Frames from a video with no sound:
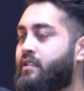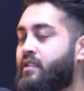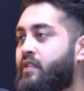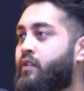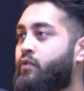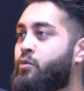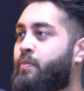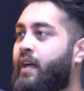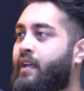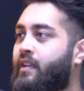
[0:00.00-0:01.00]
It's a different route
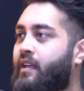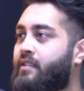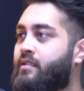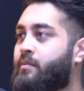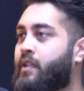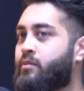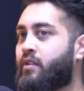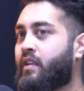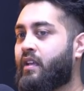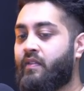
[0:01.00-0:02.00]
back. And sometimes
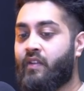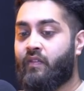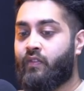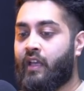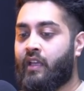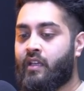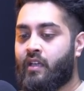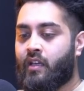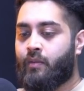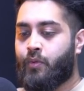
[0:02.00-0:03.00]
you think, even if they
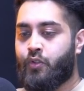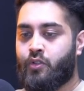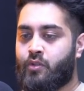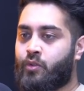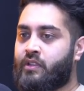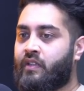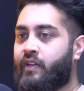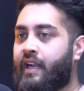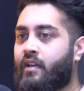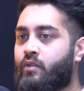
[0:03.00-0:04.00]
push you towards a
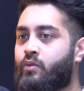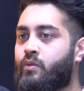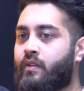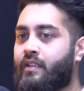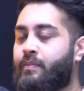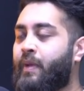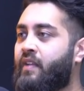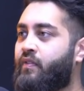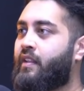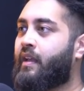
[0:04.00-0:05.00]
different angle, there's
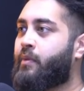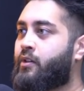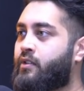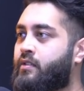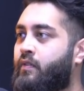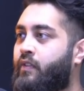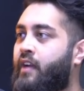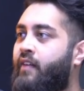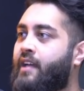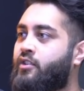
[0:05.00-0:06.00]
benefit in that because of
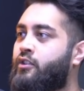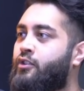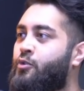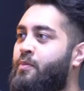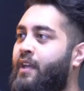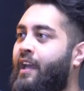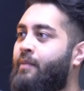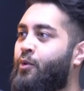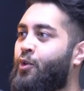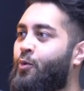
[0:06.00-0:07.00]
their action, you
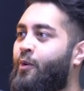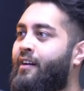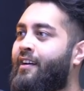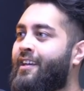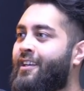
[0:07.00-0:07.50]
became who you are.